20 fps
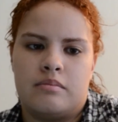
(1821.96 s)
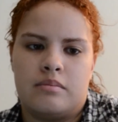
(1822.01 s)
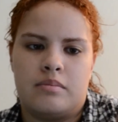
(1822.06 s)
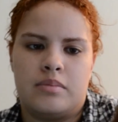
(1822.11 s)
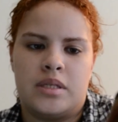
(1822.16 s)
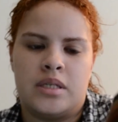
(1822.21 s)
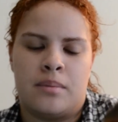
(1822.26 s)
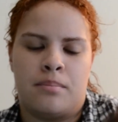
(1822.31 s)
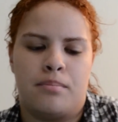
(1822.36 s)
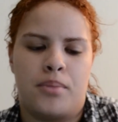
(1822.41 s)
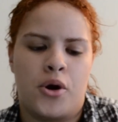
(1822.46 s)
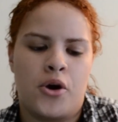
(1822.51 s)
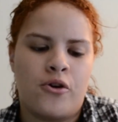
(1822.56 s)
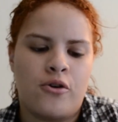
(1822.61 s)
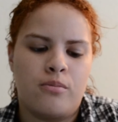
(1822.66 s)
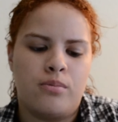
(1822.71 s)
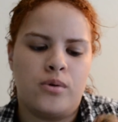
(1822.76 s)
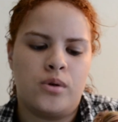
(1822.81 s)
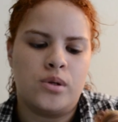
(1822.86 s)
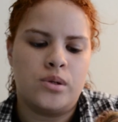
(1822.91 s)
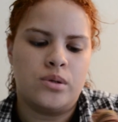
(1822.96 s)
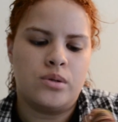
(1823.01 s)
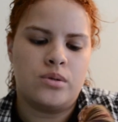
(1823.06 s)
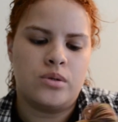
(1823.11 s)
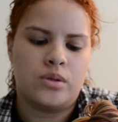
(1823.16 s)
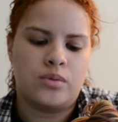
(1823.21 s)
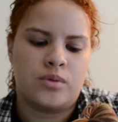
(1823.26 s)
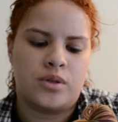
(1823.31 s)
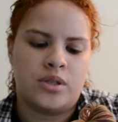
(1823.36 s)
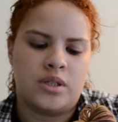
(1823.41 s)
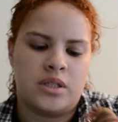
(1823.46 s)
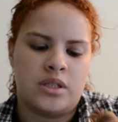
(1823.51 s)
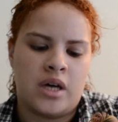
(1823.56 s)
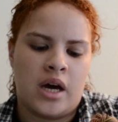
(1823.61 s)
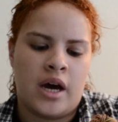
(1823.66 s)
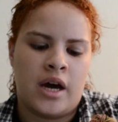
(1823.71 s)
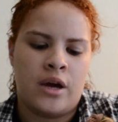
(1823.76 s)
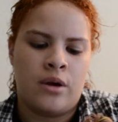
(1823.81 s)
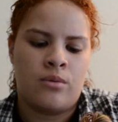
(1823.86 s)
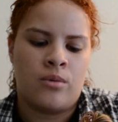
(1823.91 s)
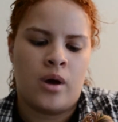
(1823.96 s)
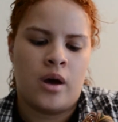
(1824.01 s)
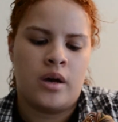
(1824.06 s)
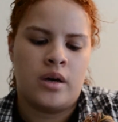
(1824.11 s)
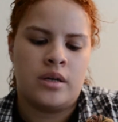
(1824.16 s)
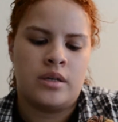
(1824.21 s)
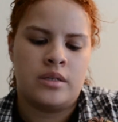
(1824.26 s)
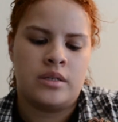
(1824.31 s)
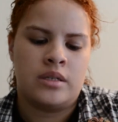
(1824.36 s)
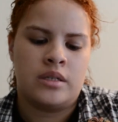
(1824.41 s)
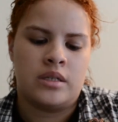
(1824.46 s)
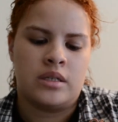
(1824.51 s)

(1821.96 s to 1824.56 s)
some purples where the dye runs,